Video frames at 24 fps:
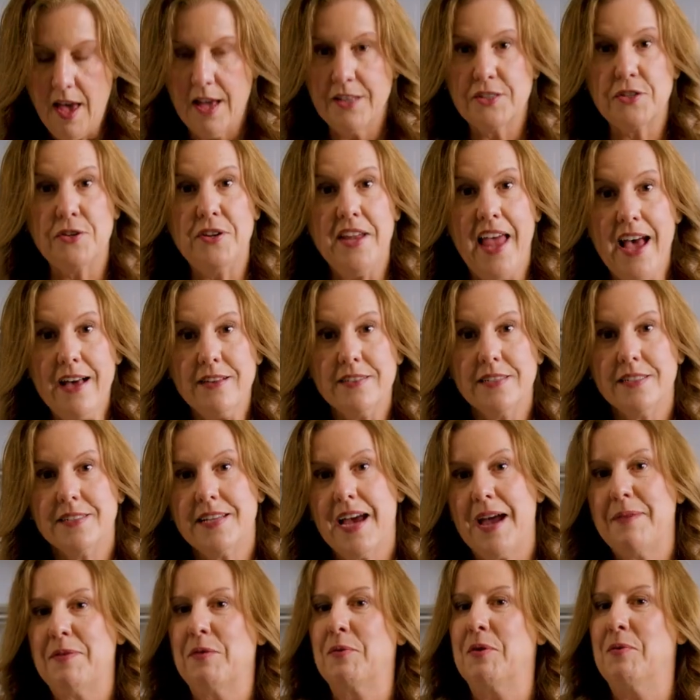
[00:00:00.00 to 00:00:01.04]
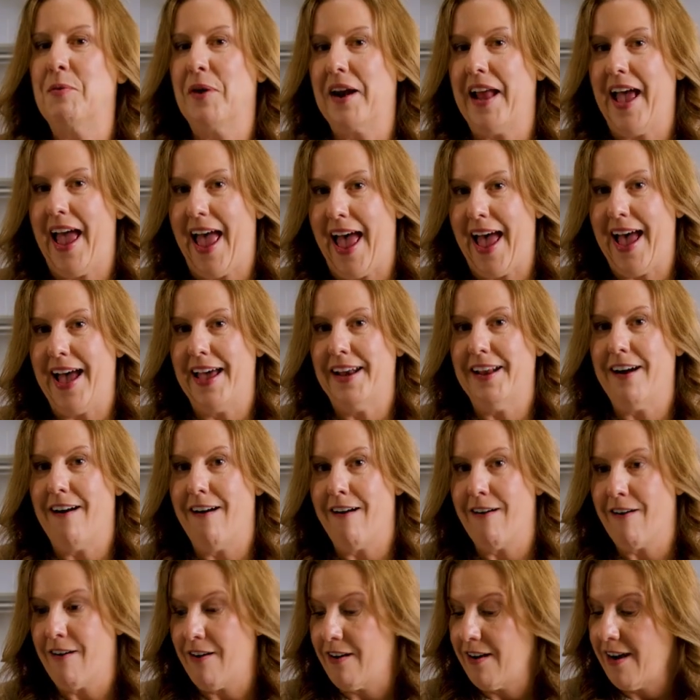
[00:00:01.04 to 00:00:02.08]
And so now is the time that we wanna add
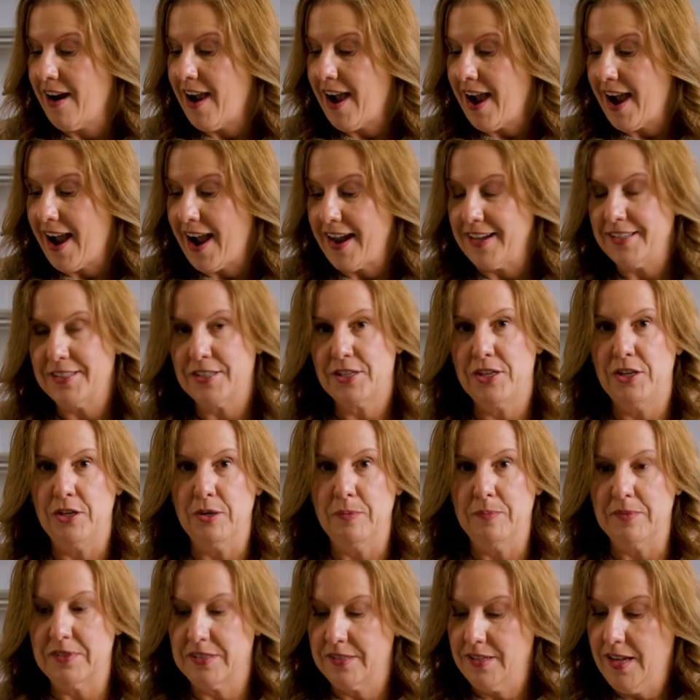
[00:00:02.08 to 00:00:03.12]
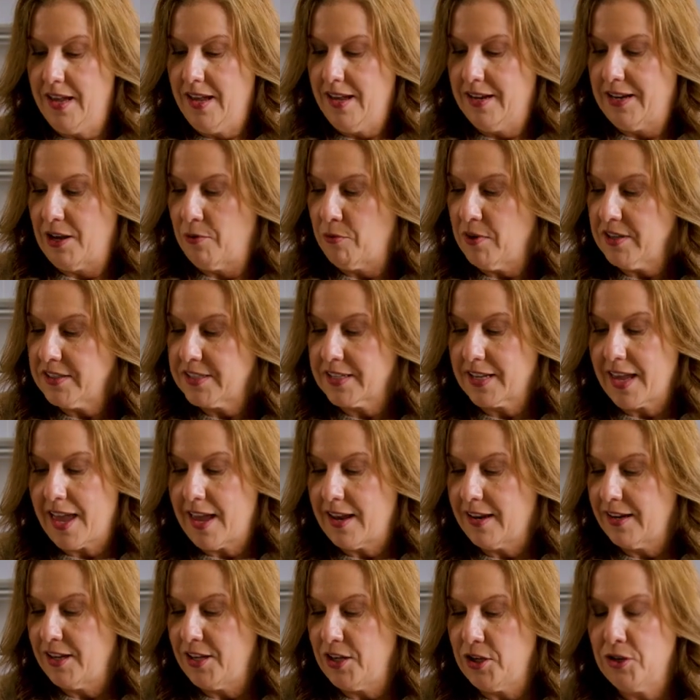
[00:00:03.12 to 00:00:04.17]
our ice cubes. And once
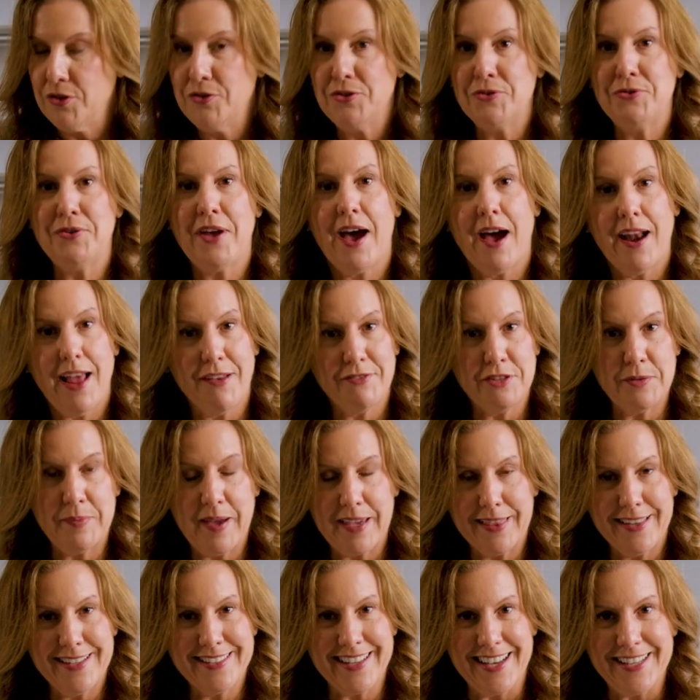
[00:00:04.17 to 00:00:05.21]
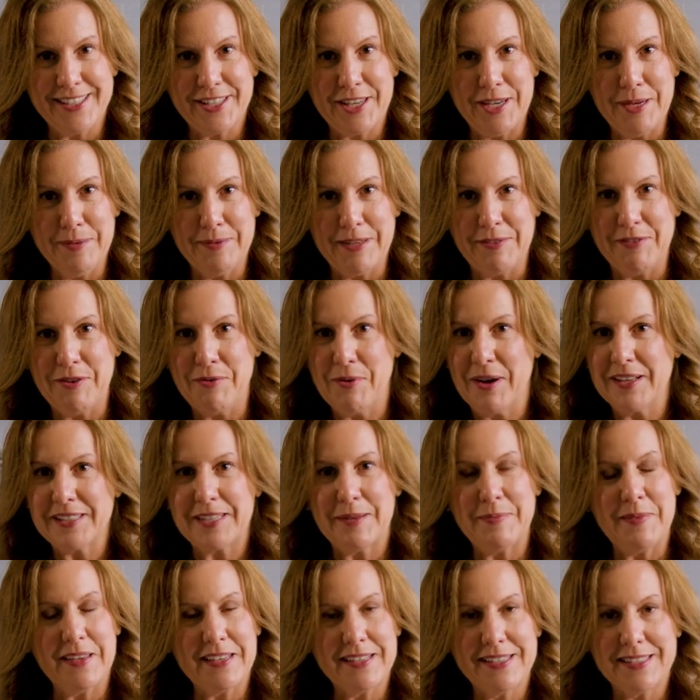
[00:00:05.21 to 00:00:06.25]
again, you do not have to make these ice cubes. If you want
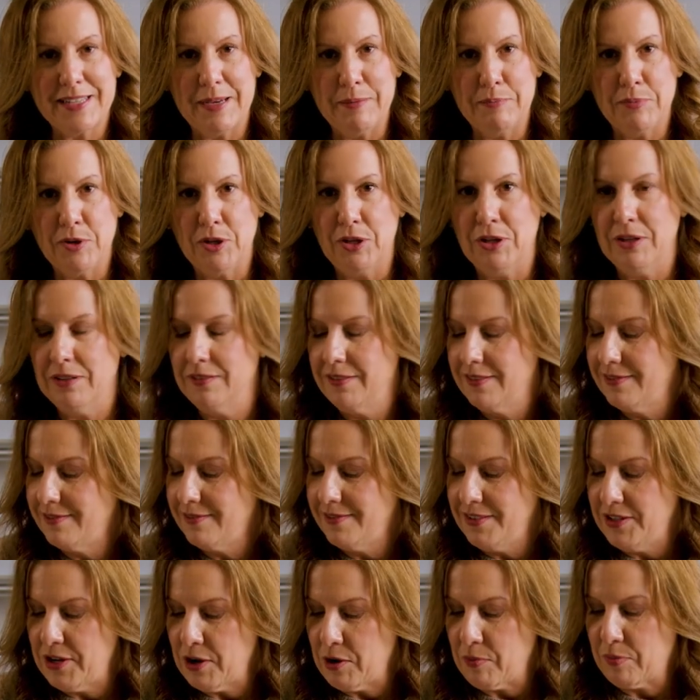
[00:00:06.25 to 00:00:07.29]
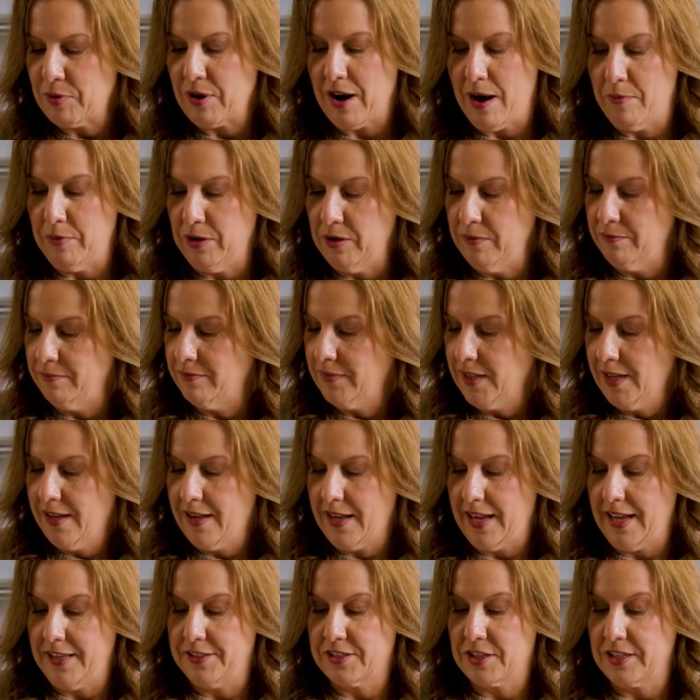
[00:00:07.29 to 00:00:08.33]
something simple, no problem.
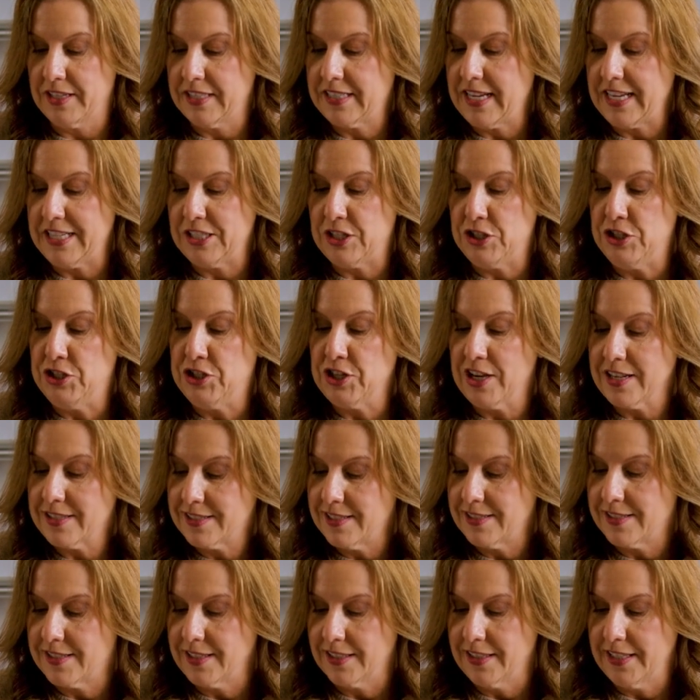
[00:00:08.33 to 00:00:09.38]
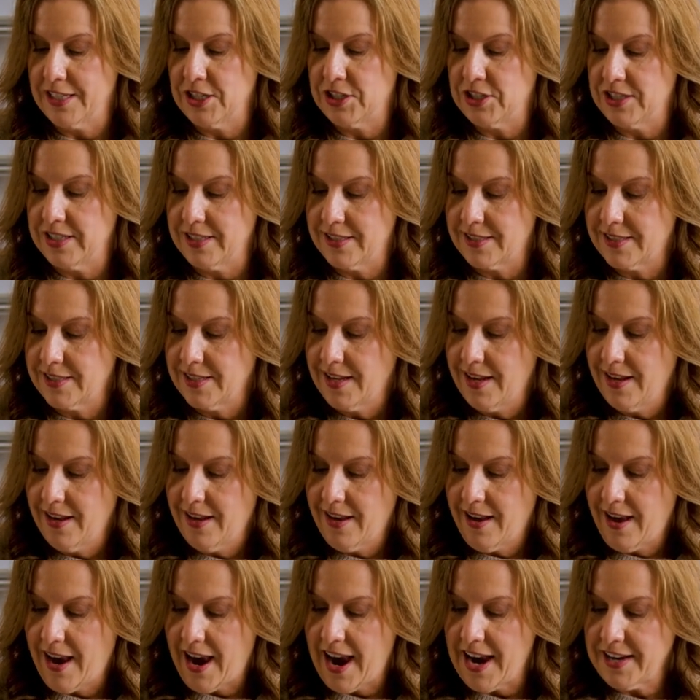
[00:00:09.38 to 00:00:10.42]
It's gonna taste just as delicious.
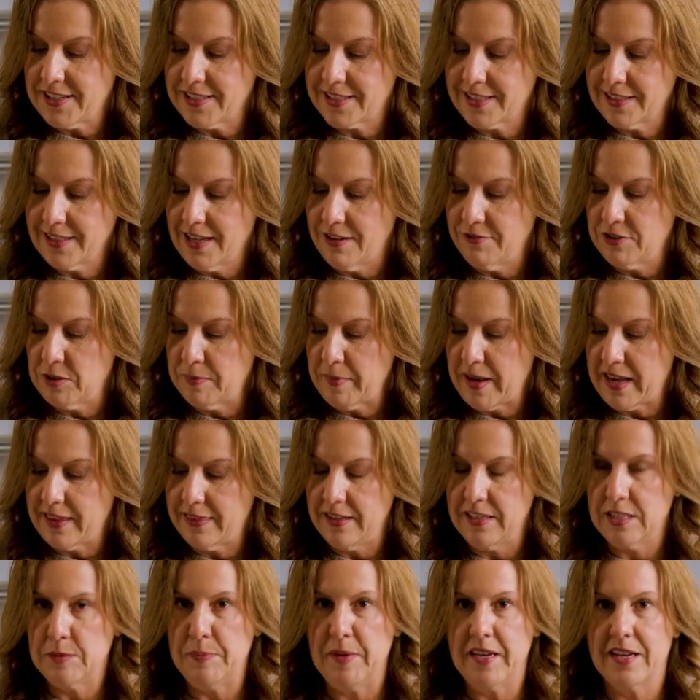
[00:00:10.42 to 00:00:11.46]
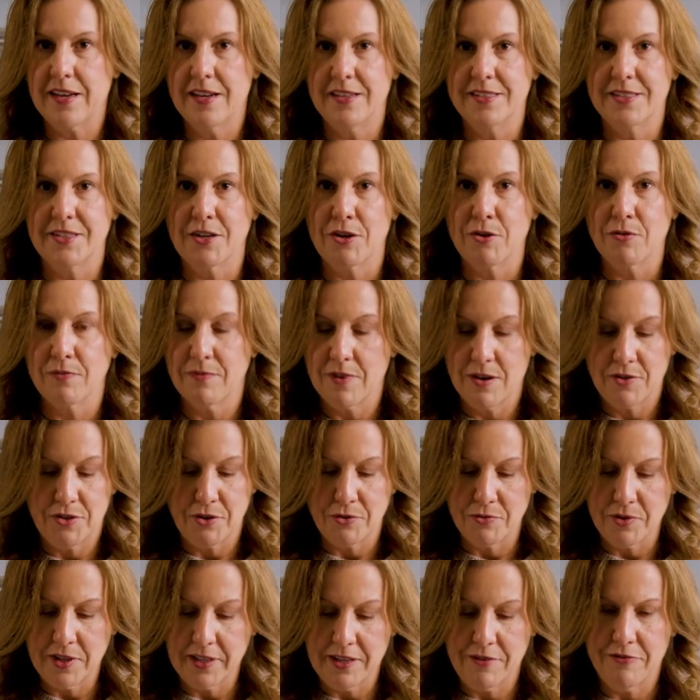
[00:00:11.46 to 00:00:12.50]
I just love to make these because they're
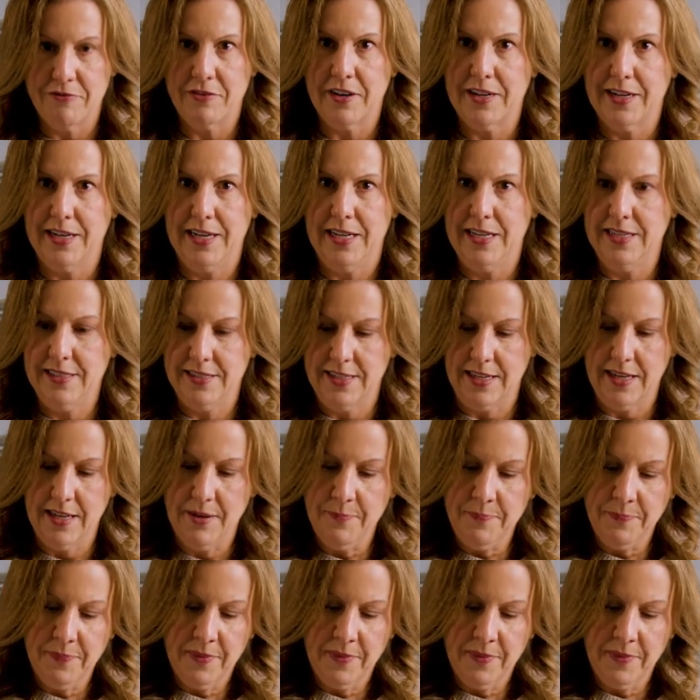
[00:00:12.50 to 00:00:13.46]
really fun and easy.